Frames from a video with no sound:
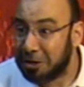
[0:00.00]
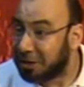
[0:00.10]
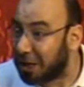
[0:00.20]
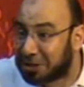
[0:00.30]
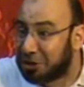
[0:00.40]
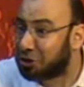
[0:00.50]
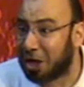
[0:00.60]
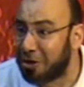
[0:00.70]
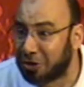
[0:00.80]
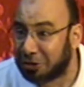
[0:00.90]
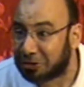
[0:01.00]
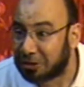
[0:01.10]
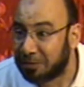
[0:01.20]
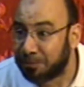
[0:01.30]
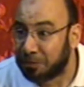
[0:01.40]
That's his target.
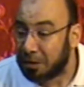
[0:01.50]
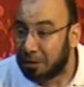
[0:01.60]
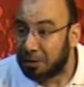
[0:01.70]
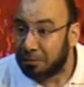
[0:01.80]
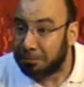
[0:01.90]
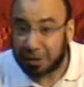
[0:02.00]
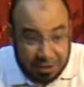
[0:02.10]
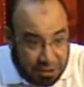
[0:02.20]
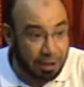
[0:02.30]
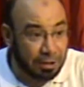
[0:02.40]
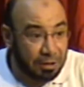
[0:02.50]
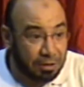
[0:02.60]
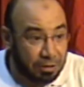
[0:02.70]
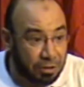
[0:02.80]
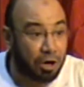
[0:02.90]
But still,
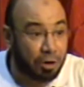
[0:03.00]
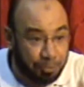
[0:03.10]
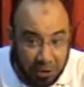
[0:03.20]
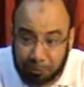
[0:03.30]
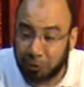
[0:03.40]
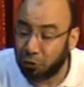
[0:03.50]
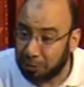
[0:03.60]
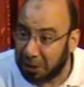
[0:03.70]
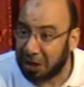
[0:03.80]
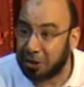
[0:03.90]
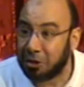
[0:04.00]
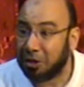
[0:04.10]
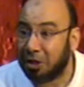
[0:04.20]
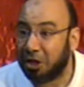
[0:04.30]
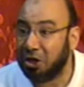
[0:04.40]
there are people who will be
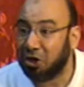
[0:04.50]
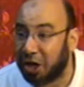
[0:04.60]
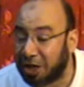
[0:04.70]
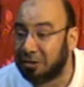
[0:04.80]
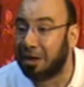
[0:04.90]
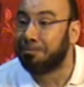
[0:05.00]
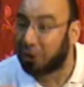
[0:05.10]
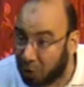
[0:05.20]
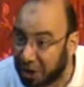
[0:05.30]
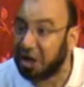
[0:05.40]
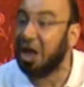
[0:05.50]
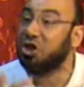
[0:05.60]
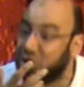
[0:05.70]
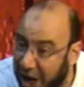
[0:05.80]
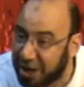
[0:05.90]
in grade number 1
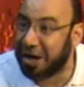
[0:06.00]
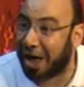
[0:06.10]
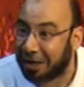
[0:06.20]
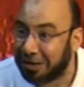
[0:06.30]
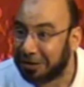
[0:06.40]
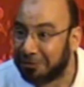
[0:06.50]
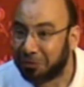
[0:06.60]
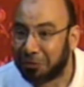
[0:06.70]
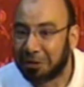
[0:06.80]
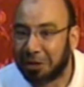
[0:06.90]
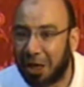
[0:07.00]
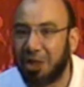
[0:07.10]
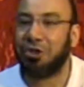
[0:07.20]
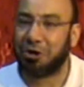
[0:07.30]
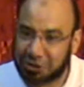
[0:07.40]
in Jannah.
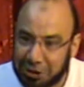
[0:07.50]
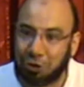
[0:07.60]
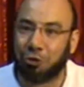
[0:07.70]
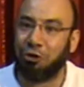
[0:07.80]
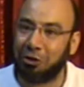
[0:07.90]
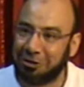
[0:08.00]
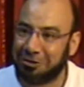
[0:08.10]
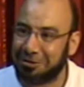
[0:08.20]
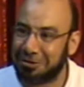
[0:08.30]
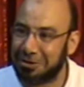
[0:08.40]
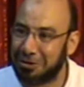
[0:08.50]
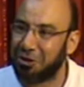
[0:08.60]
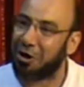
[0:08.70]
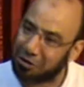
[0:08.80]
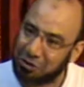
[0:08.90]
And they are still called,
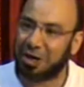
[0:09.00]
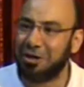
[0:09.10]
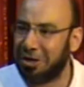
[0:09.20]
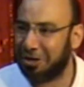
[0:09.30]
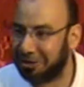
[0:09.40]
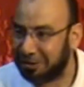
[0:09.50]
they are in Jannah.